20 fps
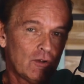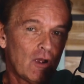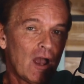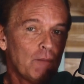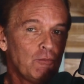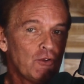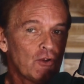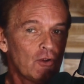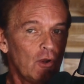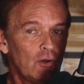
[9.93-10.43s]

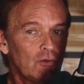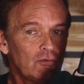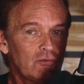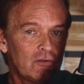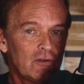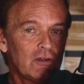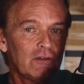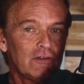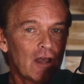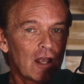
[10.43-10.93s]
I'm your
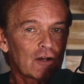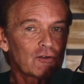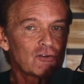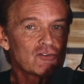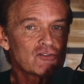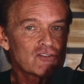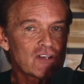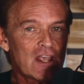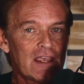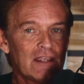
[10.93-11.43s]
host, Dr.
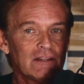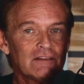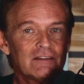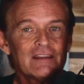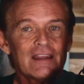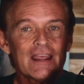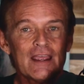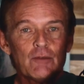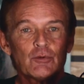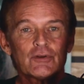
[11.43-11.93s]
J, and
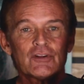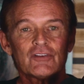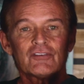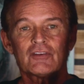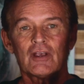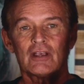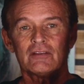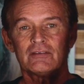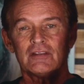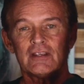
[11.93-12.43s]
today we're
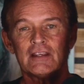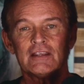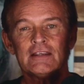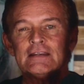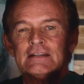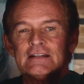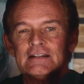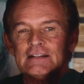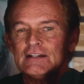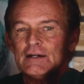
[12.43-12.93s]
discussing
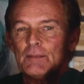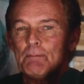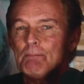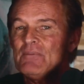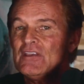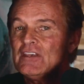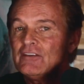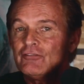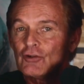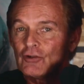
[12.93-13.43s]
a
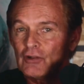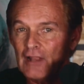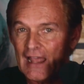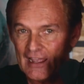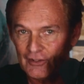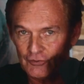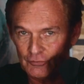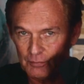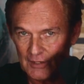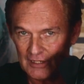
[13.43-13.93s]
pivotal
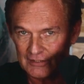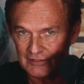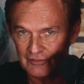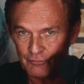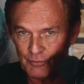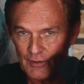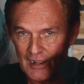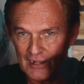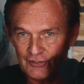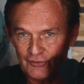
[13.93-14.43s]
aspect of
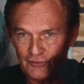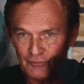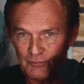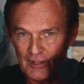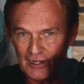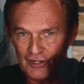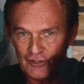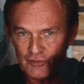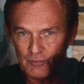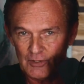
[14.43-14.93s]
practice
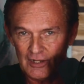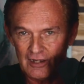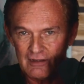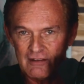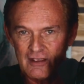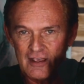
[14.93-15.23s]
management,